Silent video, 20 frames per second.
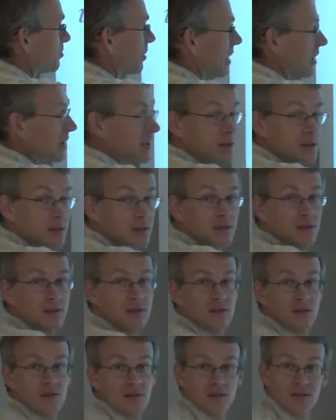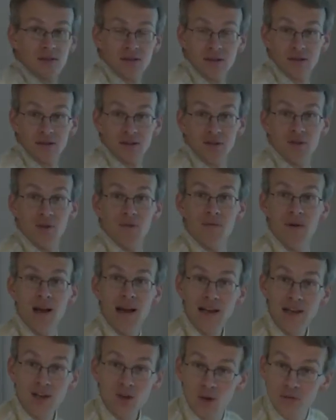by the
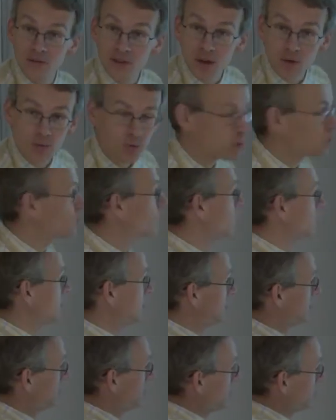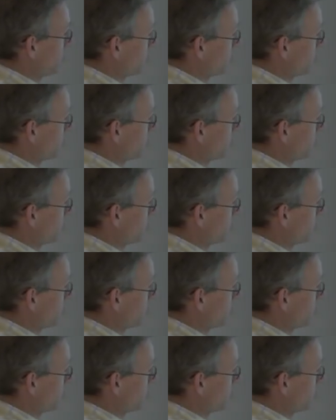value of the output quantity,